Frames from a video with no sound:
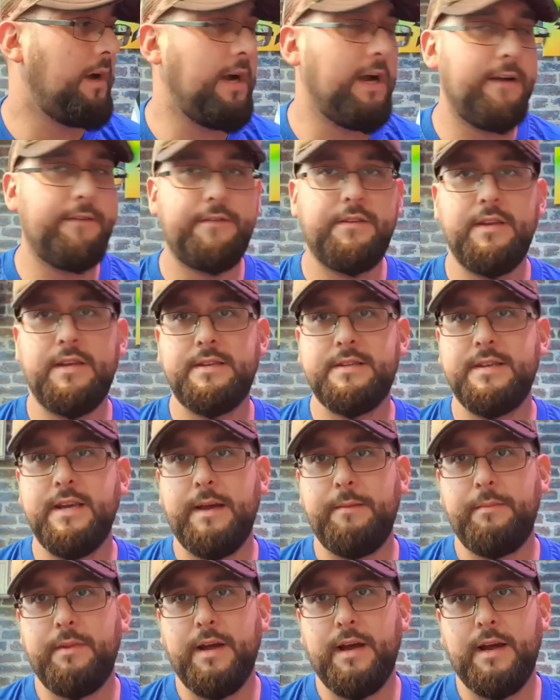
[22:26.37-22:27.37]
I have to
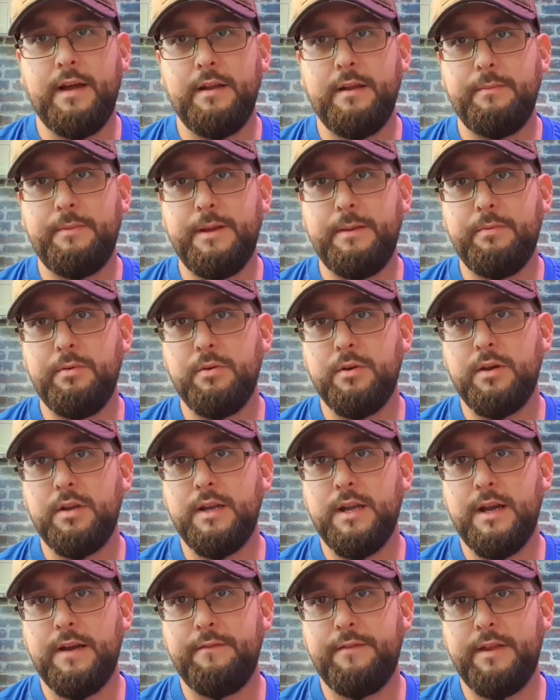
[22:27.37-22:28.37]
accept that people are
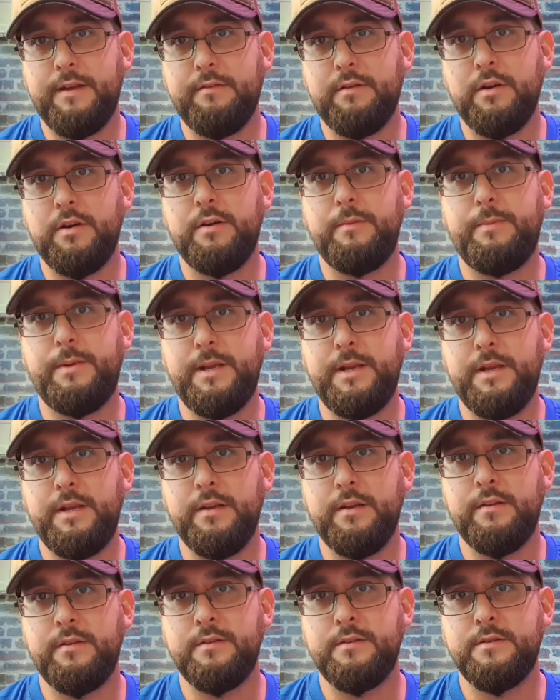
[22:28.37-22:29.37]
going to have their own
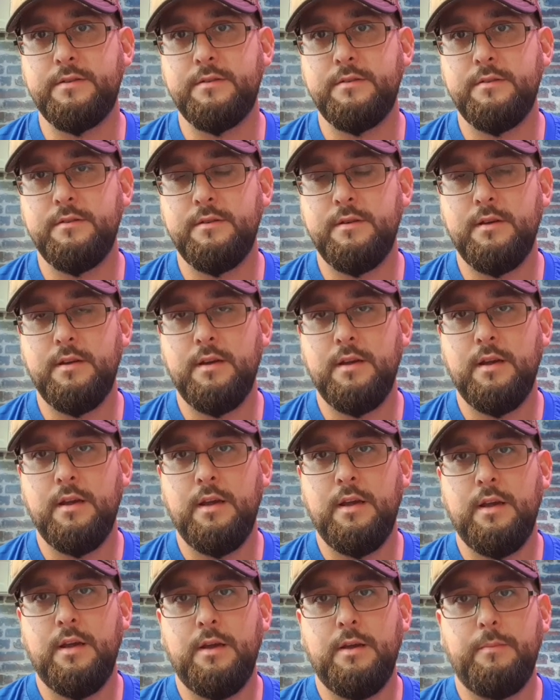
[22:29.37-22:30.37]
opinions.
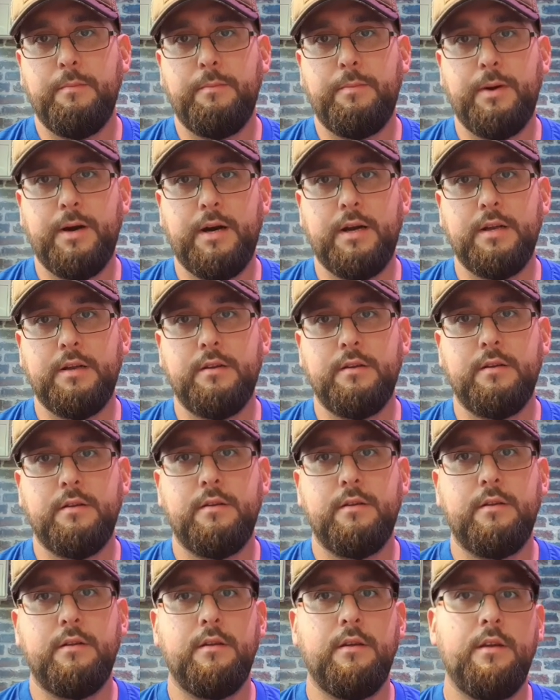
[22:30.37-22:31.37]
But
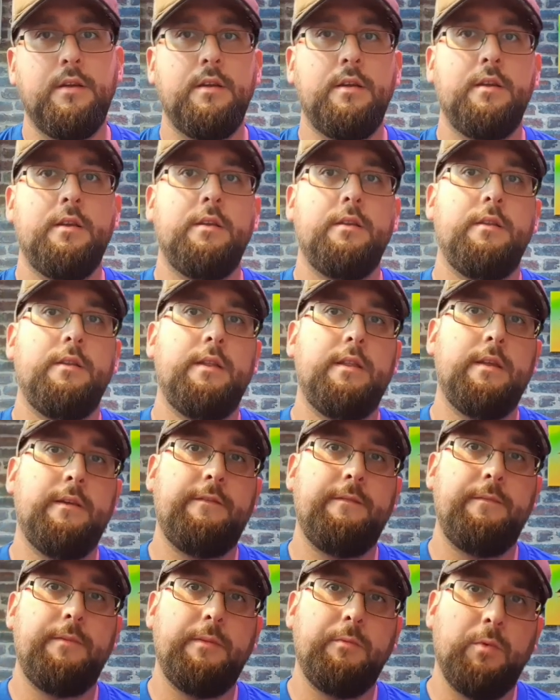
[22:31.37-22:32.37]

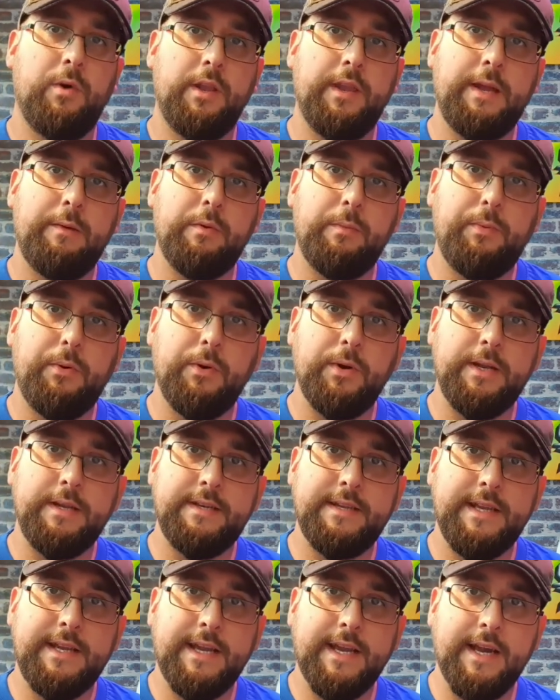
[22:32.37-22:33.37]
what they were
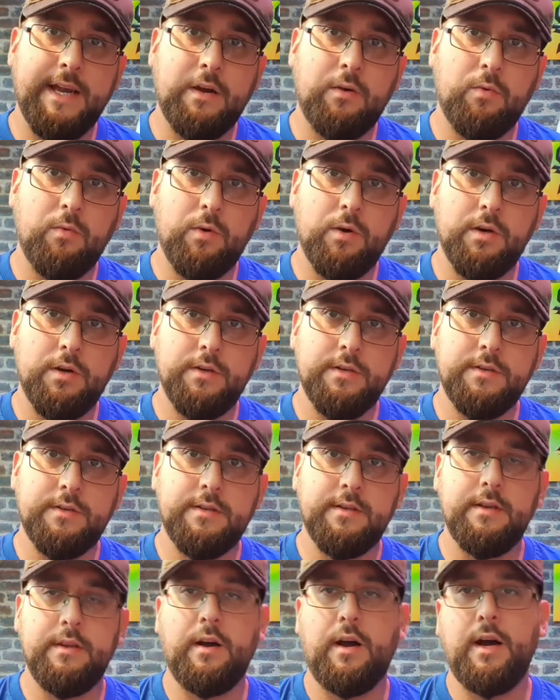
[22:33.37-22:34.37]
pointing out
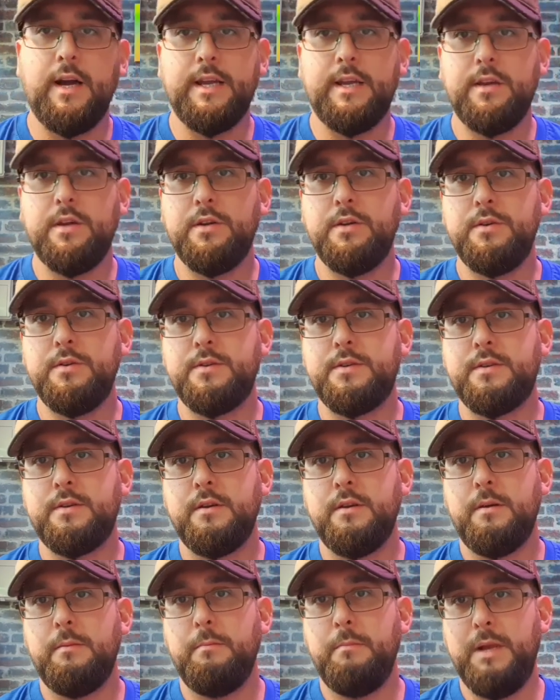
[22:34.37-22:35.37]
was I
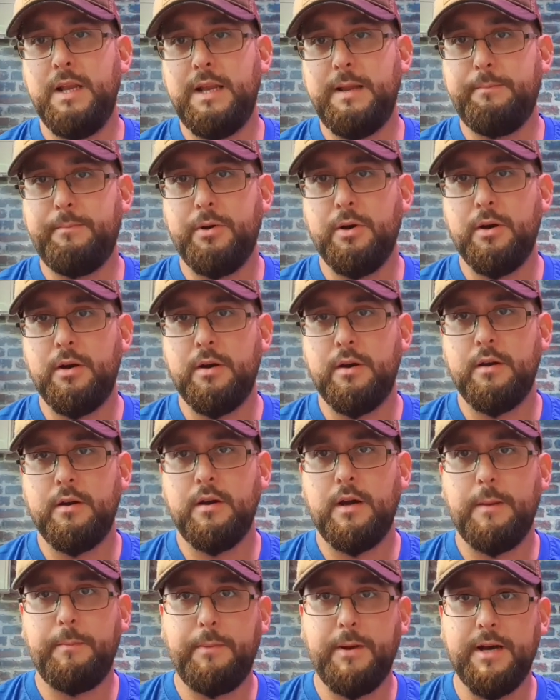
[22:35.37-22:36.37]
used Milliput,
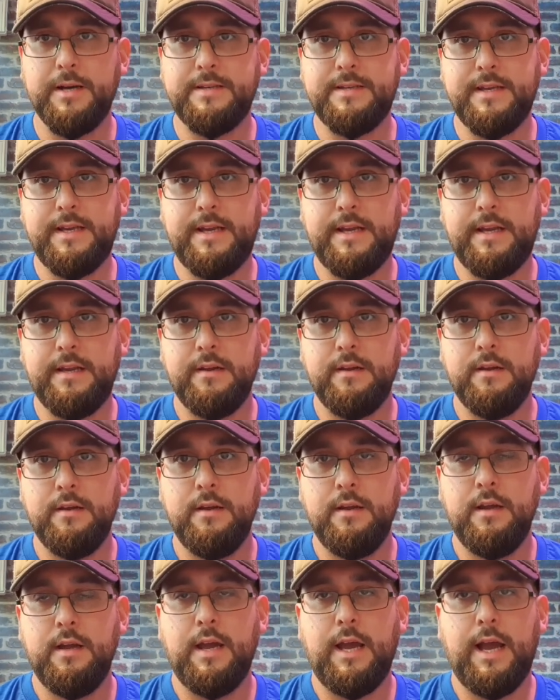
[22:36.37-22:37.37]
a putty,
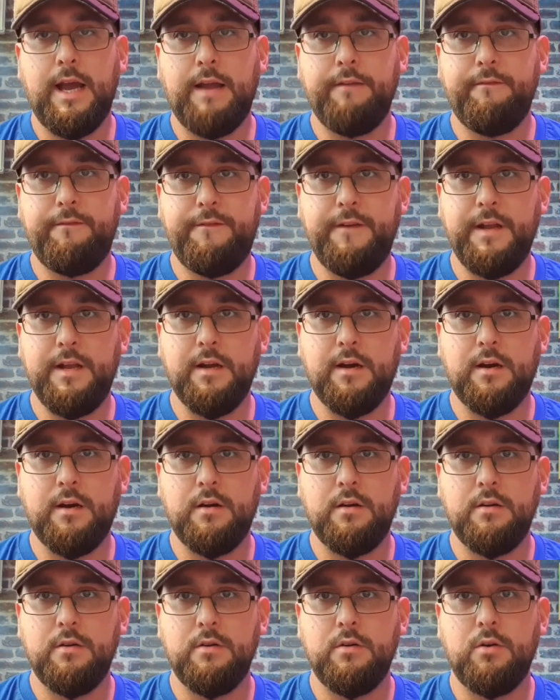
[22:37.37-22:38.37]
and filler
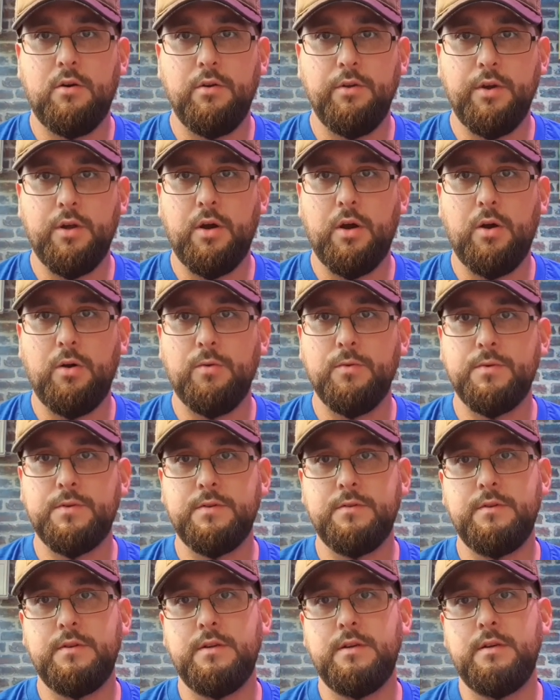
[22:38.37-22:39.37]
on the
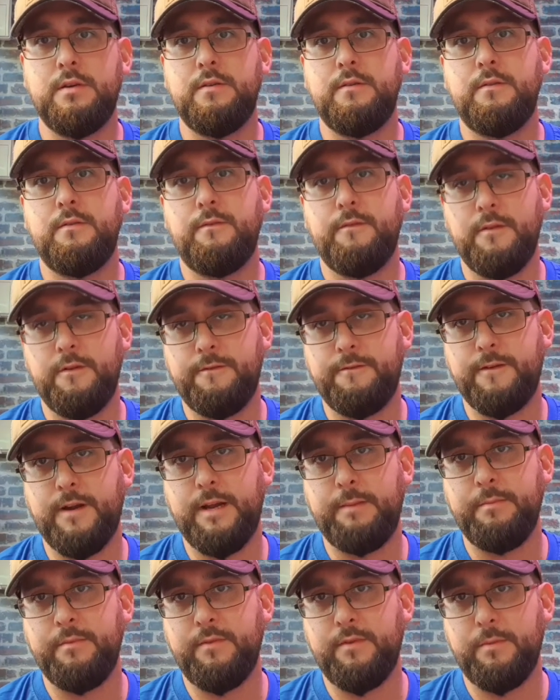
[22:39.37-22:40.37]
holes on the
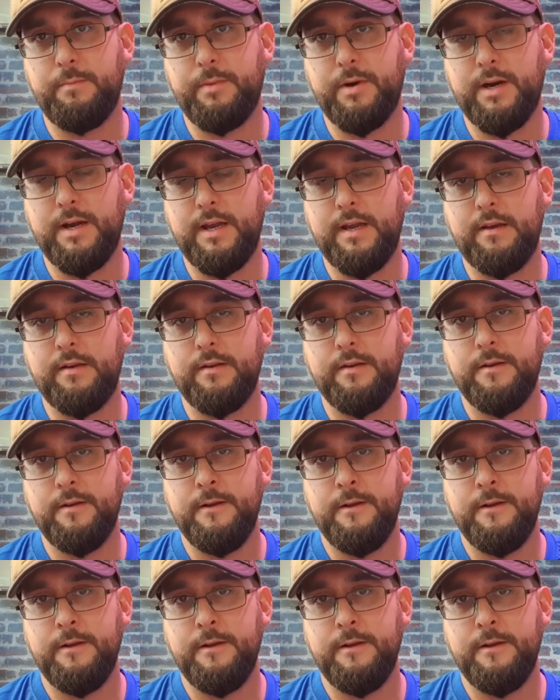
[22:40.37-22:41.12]
frame of the bike.